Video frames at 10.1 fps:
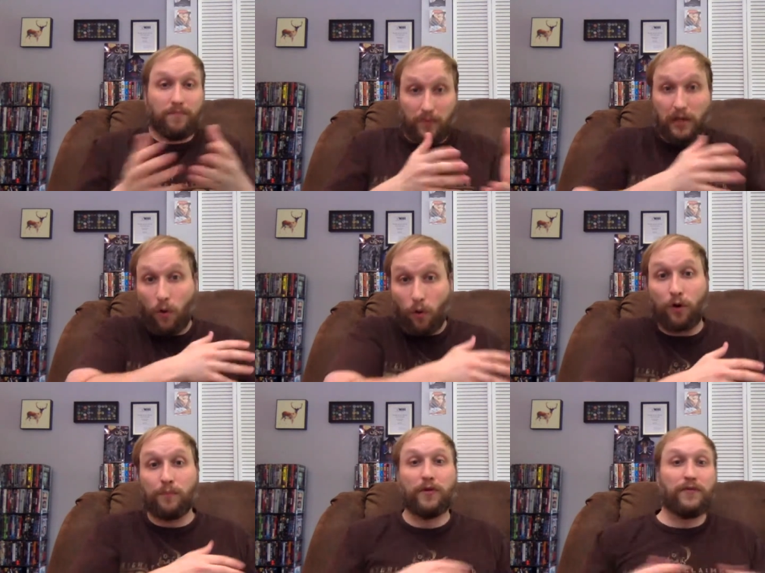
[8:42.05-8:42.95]
in
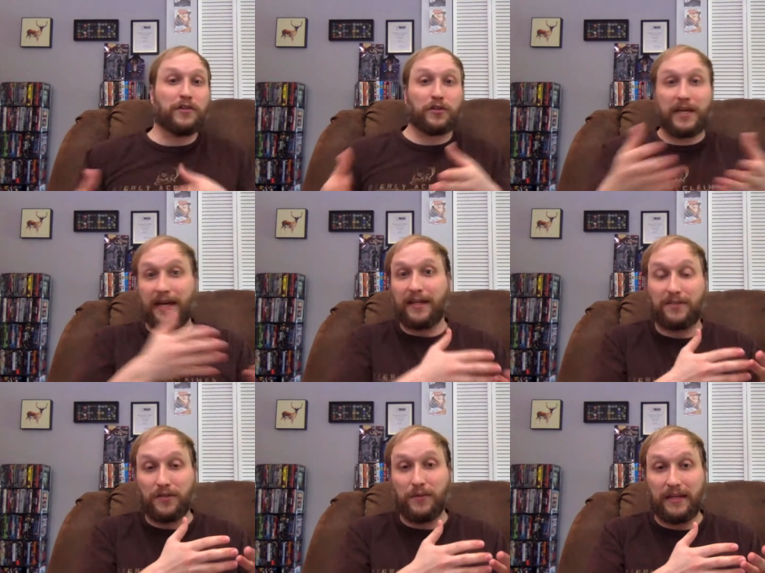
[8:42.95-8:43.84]
horror movies you're taking
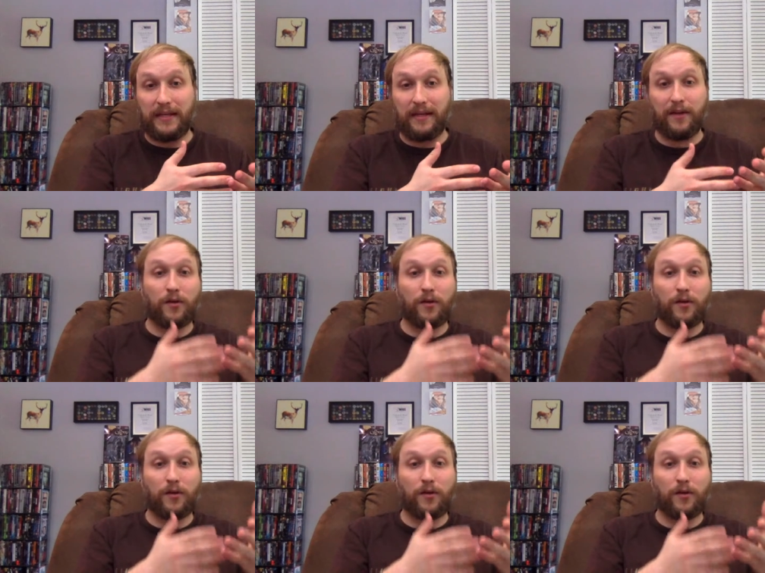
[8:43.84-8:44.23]
it to the